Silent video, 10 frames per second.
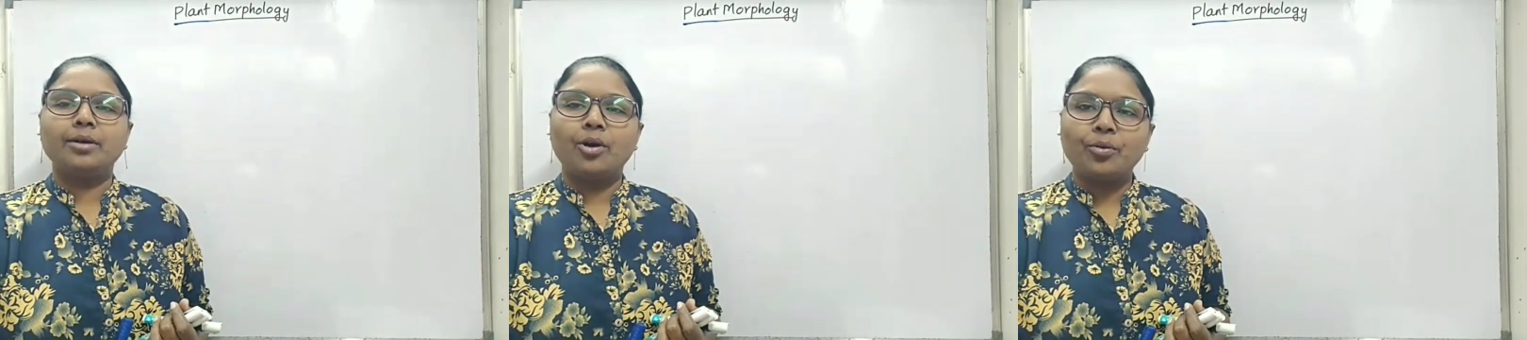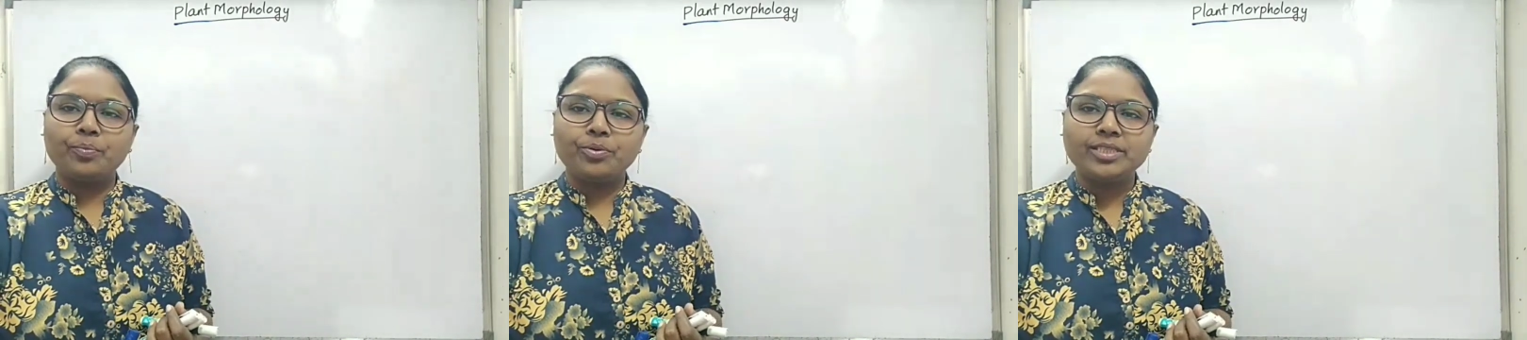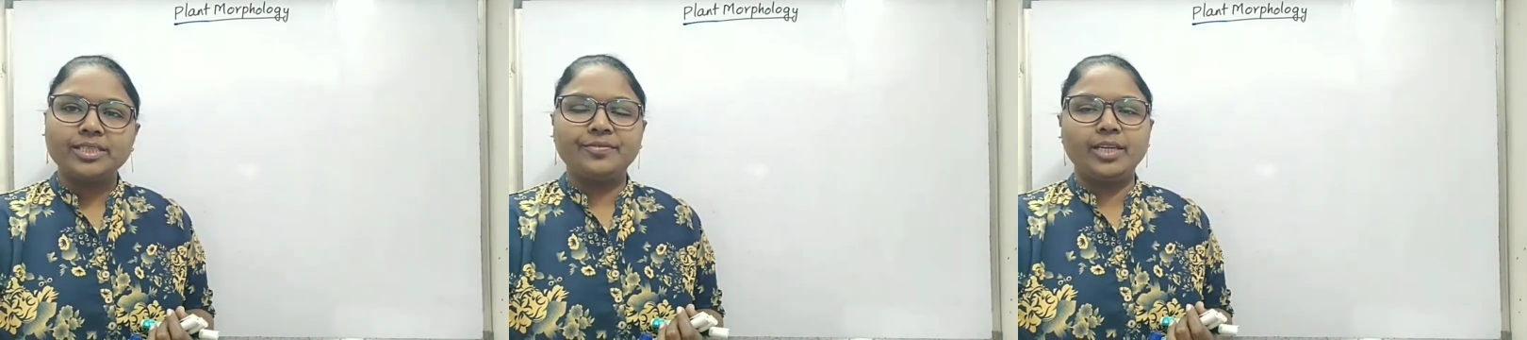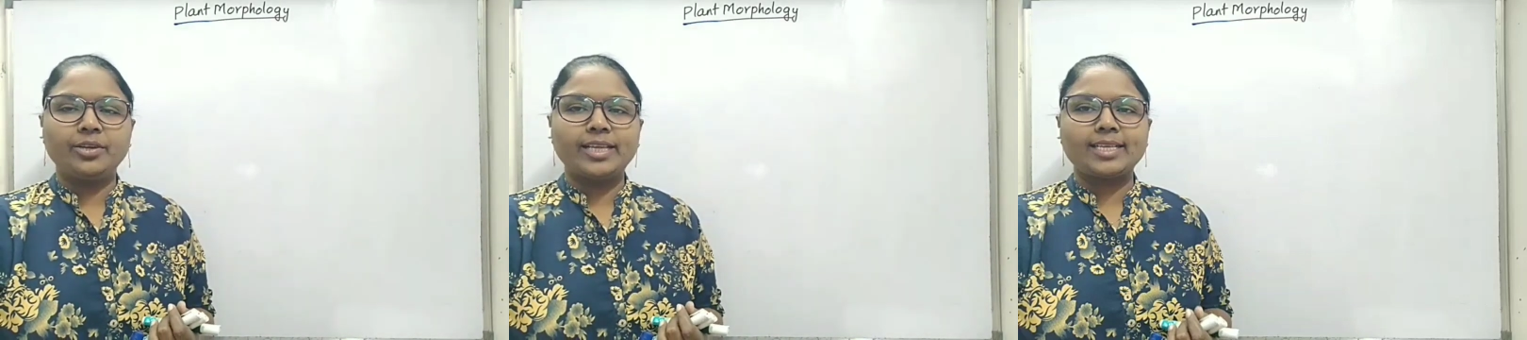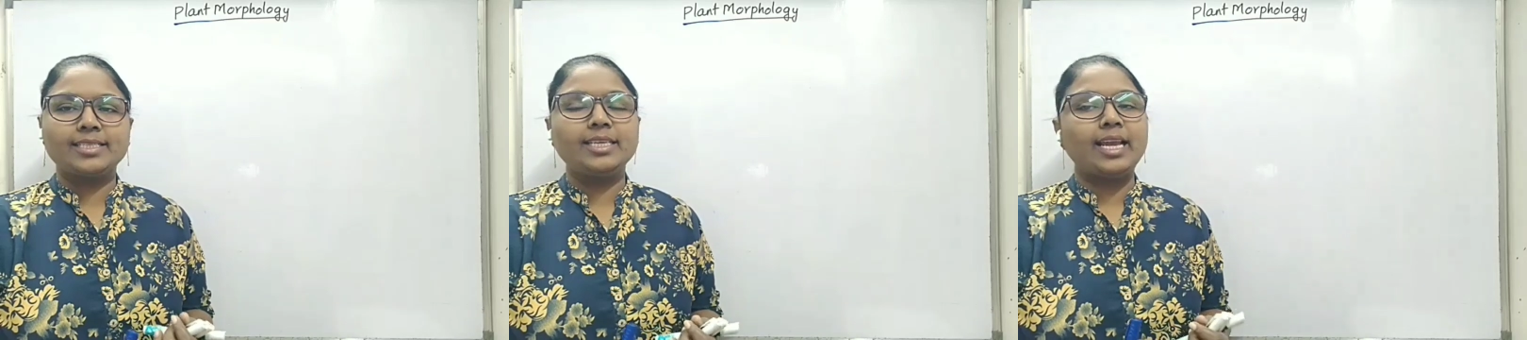opposite
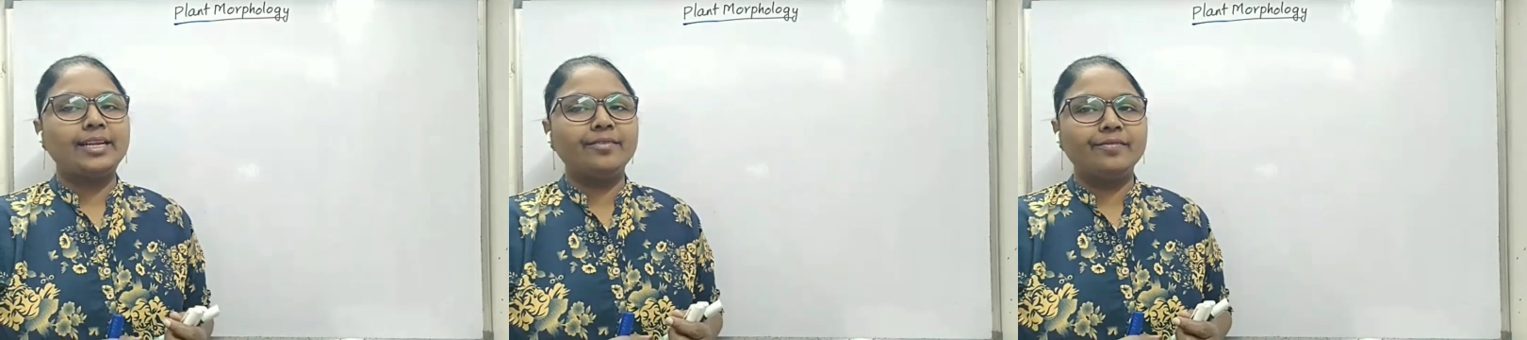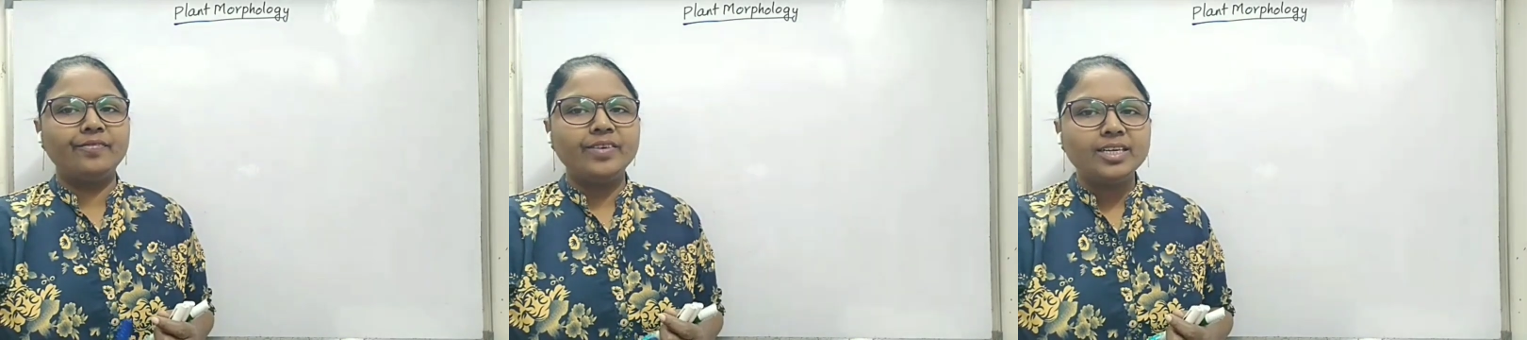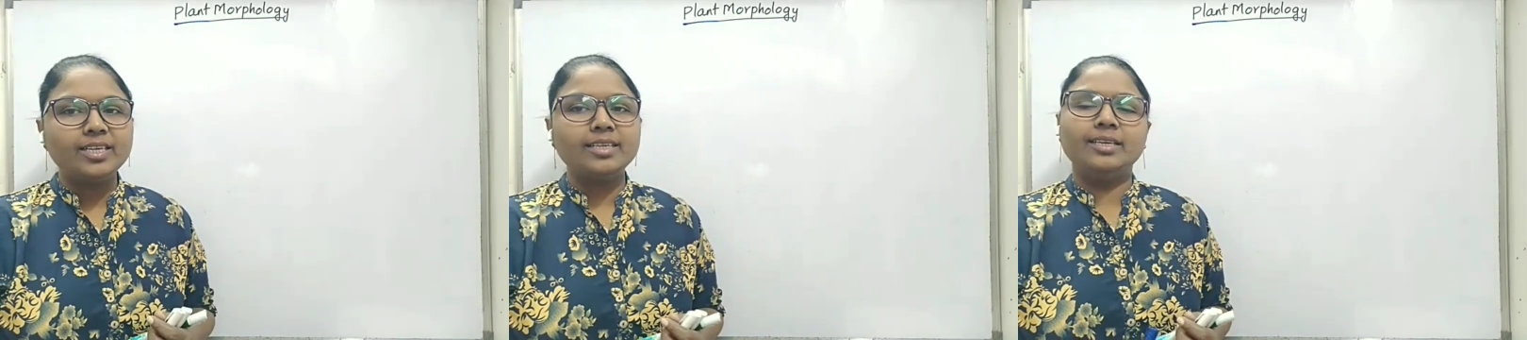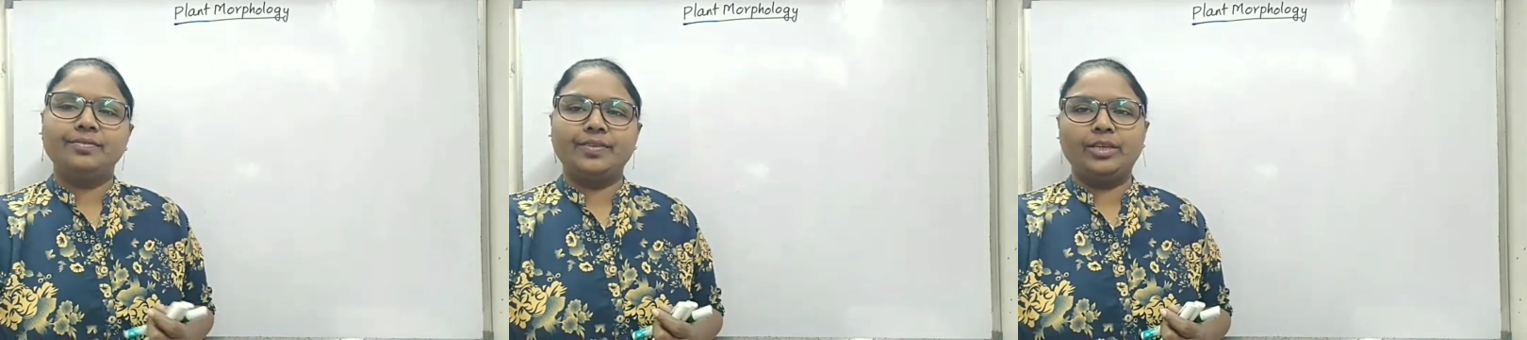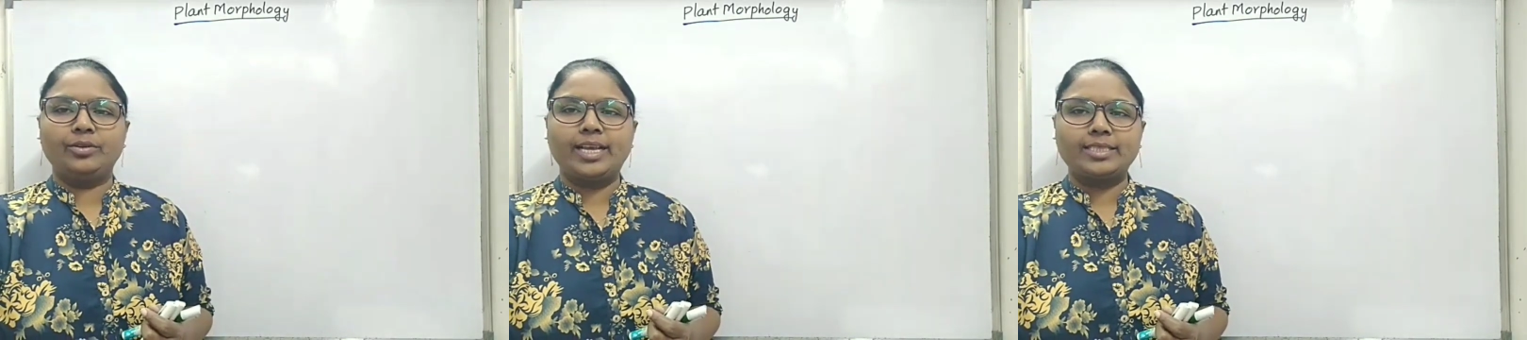phyllotaxy and whorled
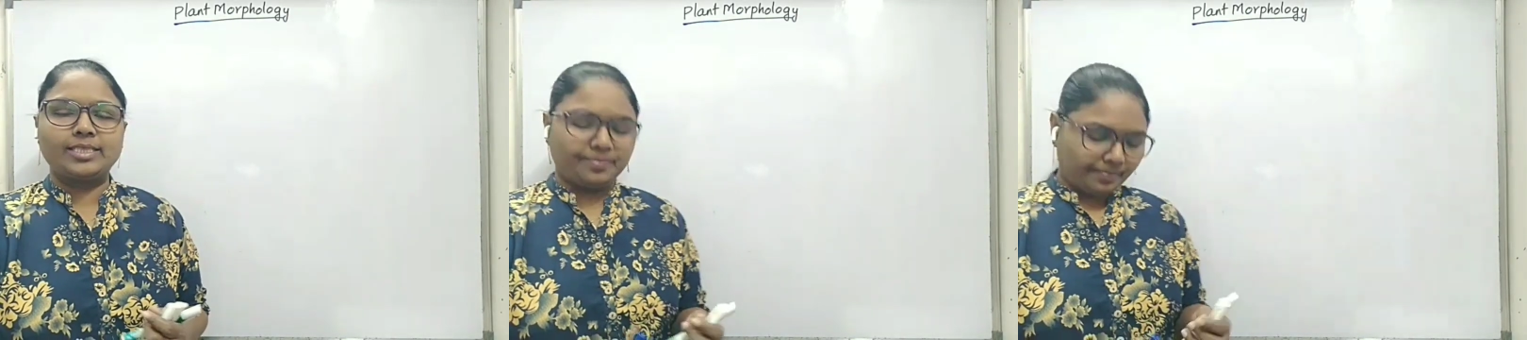phyllotaxy.